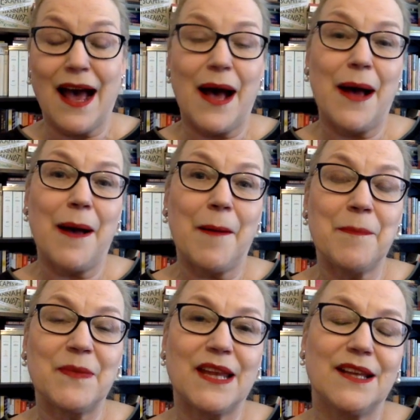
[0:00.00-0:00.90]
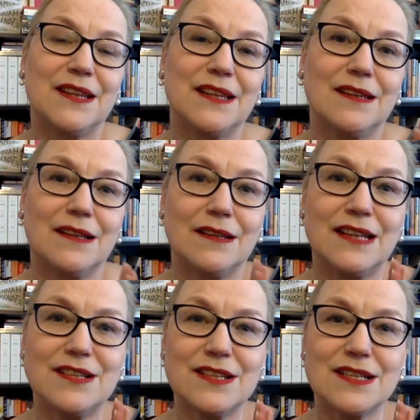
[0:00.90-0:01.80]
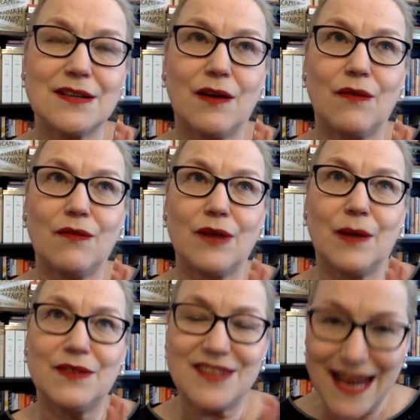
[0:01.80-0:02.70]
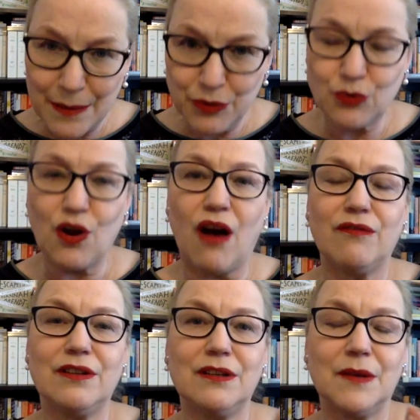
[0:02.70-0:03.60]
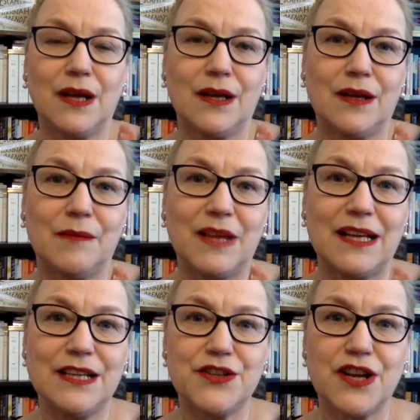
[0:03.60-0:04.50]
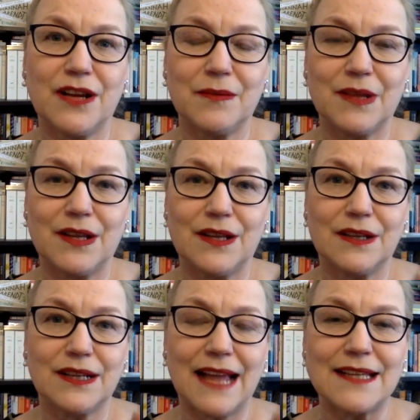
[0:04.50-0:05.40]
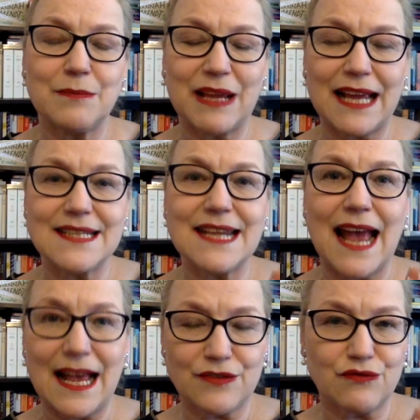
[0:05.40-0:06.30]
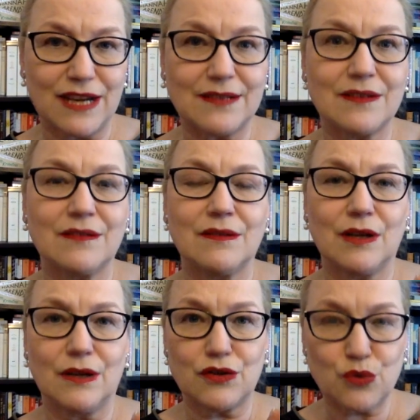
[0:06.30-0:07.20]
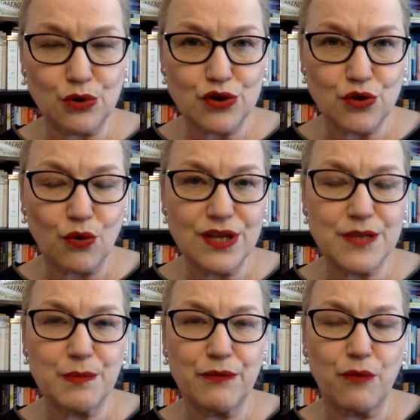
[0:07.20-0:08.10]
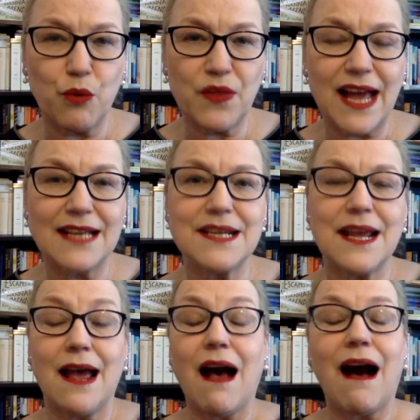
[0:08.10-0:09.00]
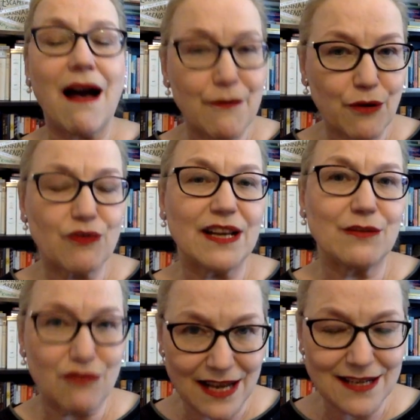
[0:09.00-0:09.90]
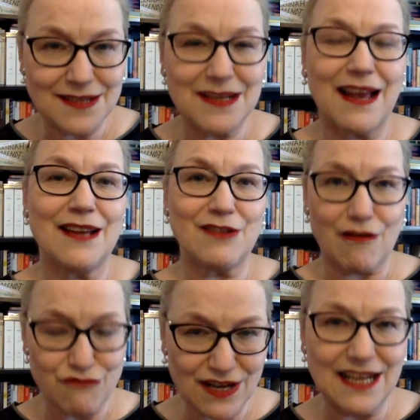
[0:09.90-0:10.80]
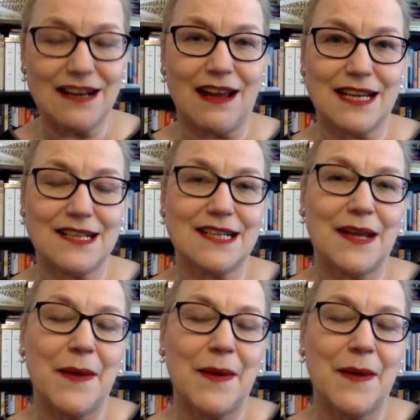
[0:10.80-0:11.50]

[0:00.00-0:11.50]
Um, this is a debut novel. Um, Alicia uh, Ken- MacKenzie has written uh, short stories before that. I've already read it and I really liked it.